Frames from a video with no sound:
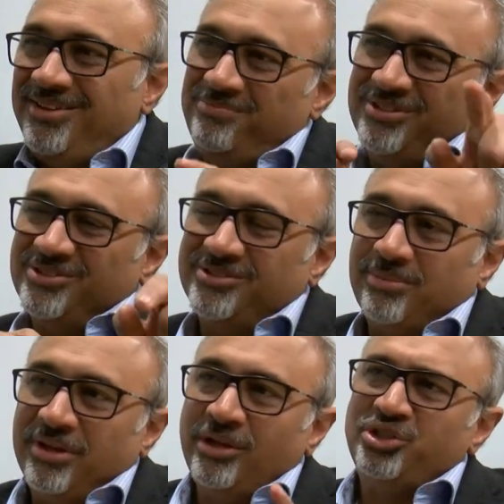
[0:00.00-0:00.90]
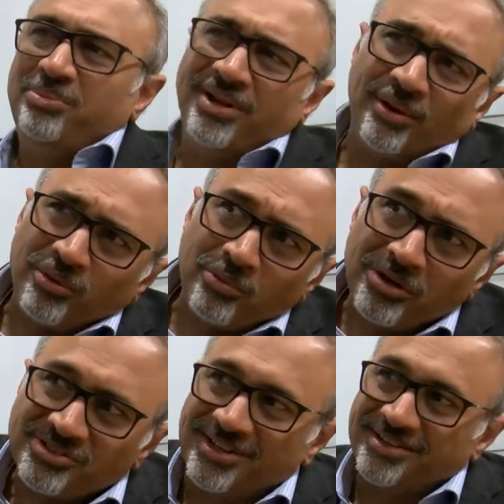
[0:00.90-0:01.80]
pieces up. Initially, be like, well, what
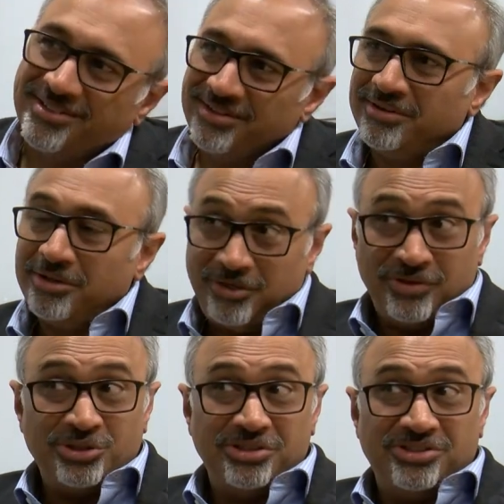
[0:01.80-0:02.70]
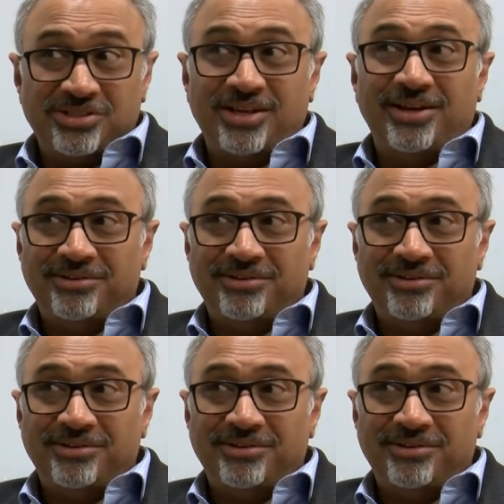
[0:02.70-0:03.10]
is that? I wish she'd say,